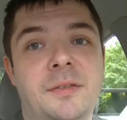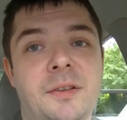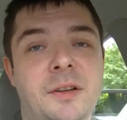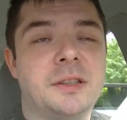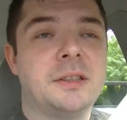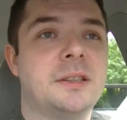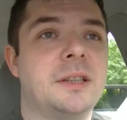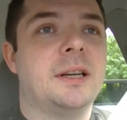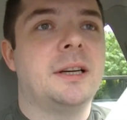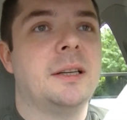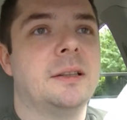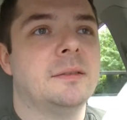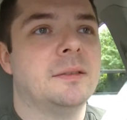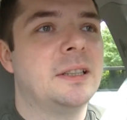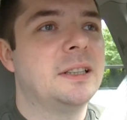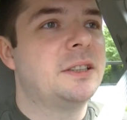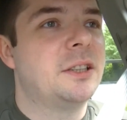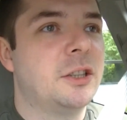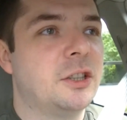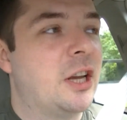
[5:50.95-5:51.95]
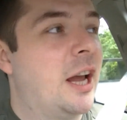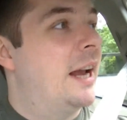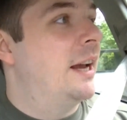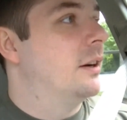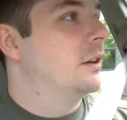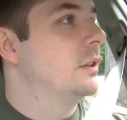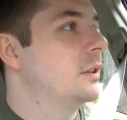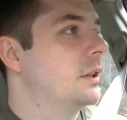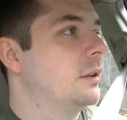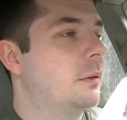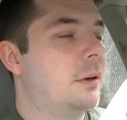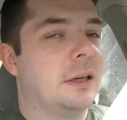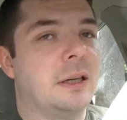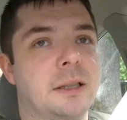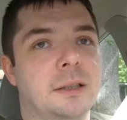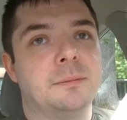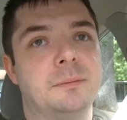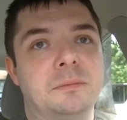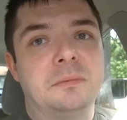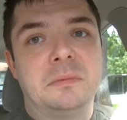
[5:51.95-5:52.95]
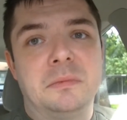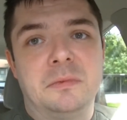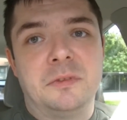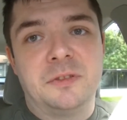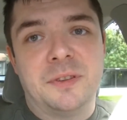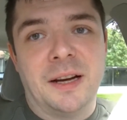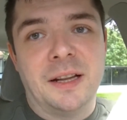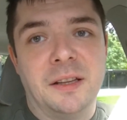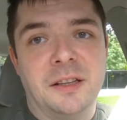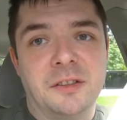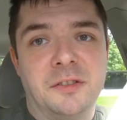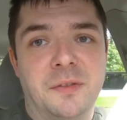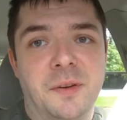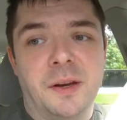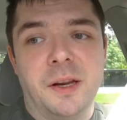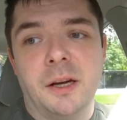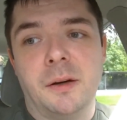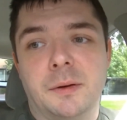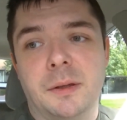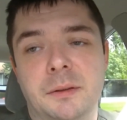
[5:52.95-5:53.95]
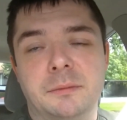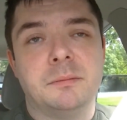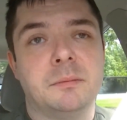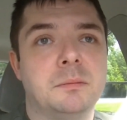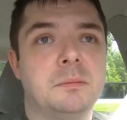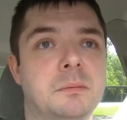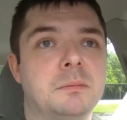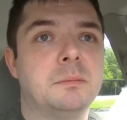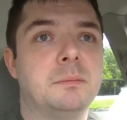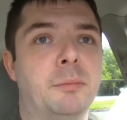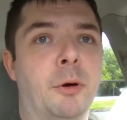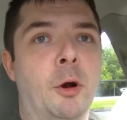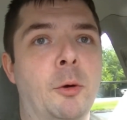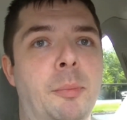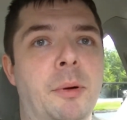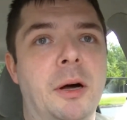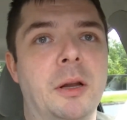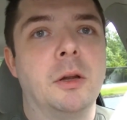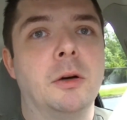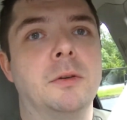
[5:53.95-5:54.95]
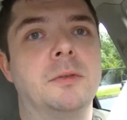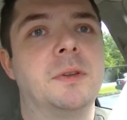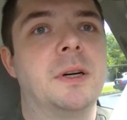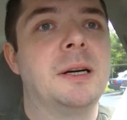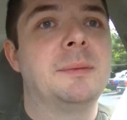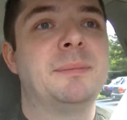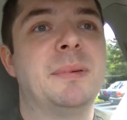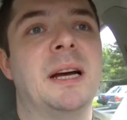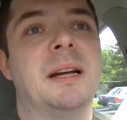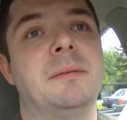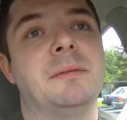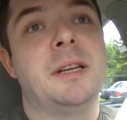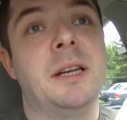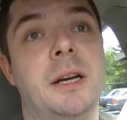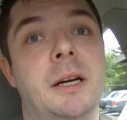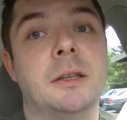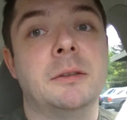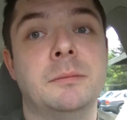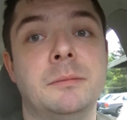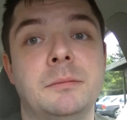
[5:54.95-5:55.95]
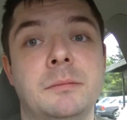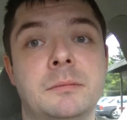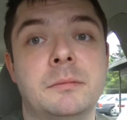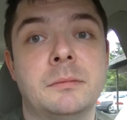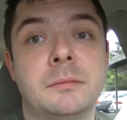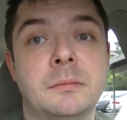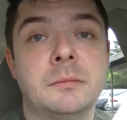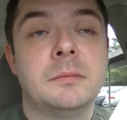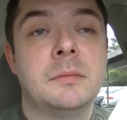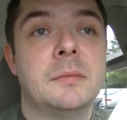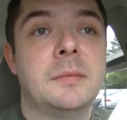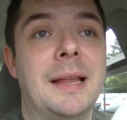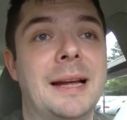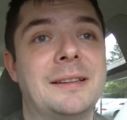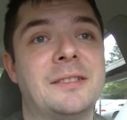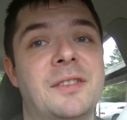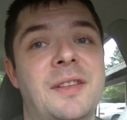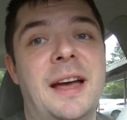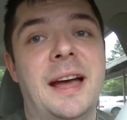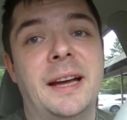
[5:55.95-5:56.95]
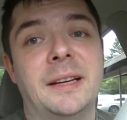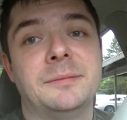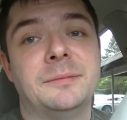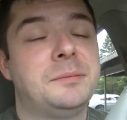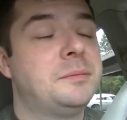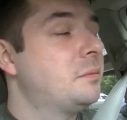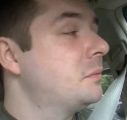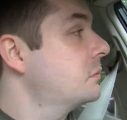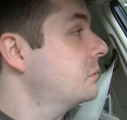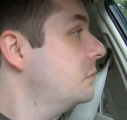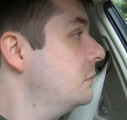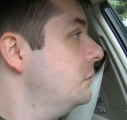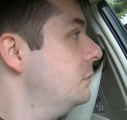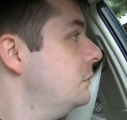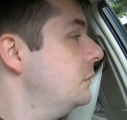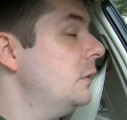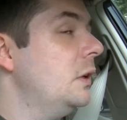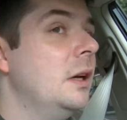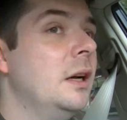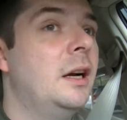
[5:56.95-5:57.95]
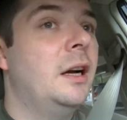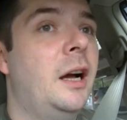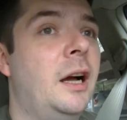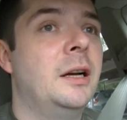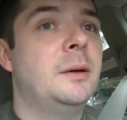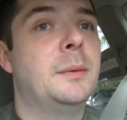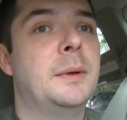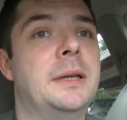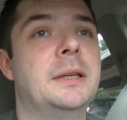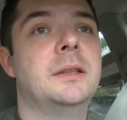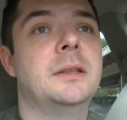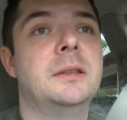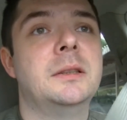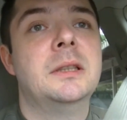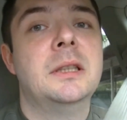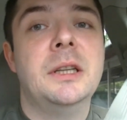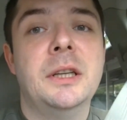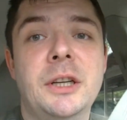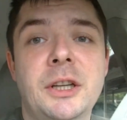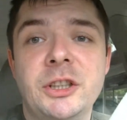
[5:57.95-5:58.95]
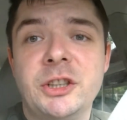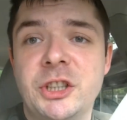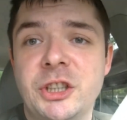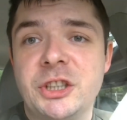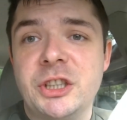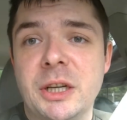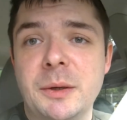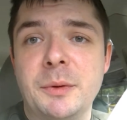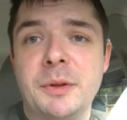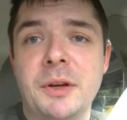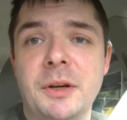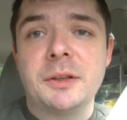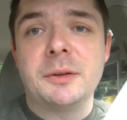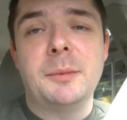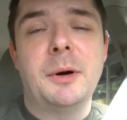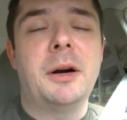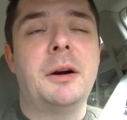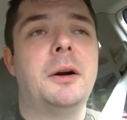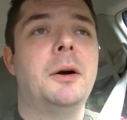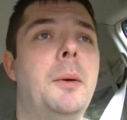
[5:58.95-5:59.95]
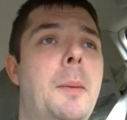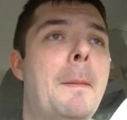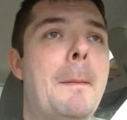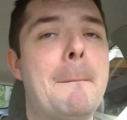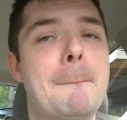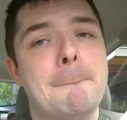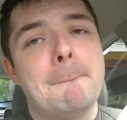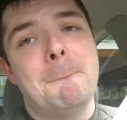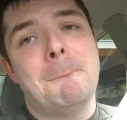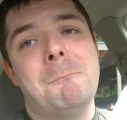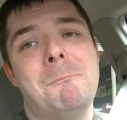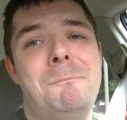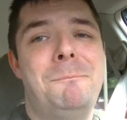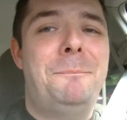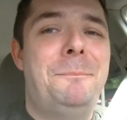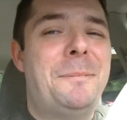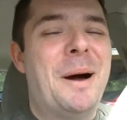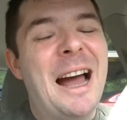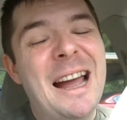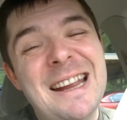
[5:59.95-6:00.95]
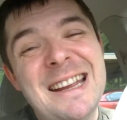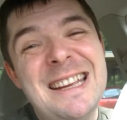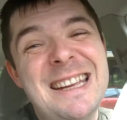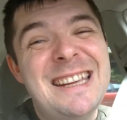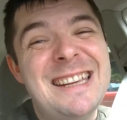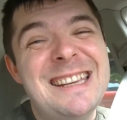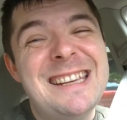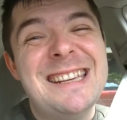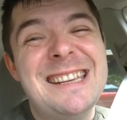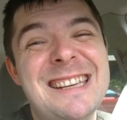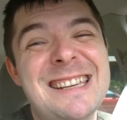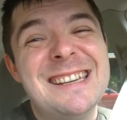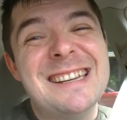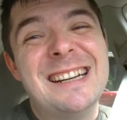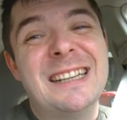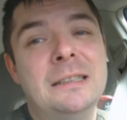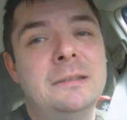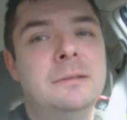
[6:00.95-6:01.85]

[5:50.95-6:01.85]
There's unless there's haters that want to find this video and poop all over it, but you know, that's that. I will chit chat with y'all tomorrow. Bye.